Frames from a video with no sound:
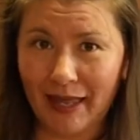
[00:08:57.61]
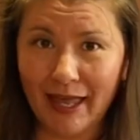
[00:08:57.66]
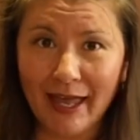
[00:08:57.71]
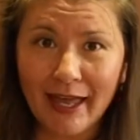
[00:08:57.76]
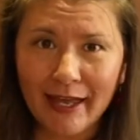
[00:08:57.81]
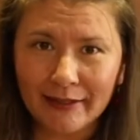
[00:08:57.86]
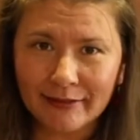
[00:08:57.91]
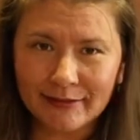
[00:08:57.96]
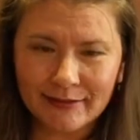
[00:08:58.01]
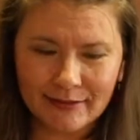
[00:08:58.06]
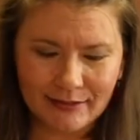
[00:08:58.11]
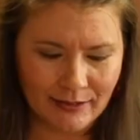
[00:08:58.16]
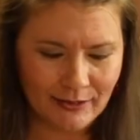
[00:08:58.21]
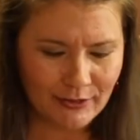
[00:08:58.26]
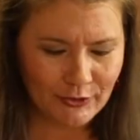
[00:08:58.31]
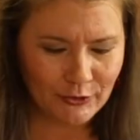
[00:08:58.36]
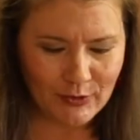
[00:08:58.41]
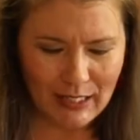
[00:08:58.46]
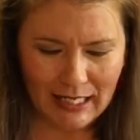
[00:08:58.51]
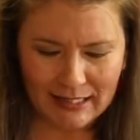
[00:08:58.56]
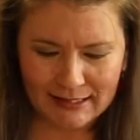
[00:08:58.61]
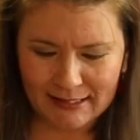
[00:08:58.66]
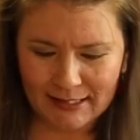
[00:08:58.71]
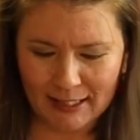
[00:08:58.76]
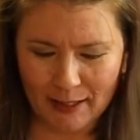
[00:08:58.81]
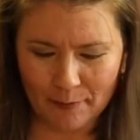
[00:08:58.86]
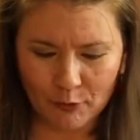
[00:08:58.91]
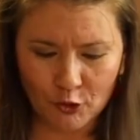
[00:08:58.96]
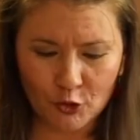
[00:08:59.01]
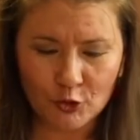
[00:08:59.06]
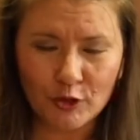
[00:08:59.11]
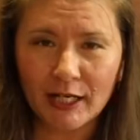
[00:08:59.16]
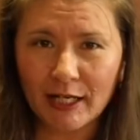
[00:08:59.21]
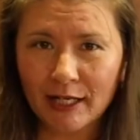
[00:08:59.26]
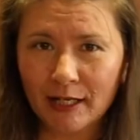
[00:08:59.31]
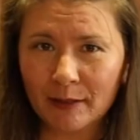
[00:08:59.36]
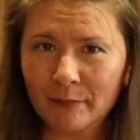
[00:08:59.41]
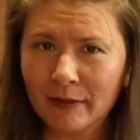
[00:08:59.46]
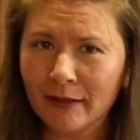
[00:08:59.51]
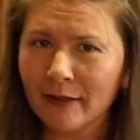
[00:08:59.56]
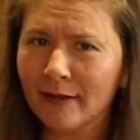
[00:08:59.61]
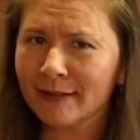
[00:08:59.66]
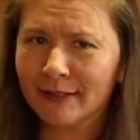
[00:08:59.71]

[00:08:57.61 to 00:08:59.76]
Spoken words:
eggs, you got some cream,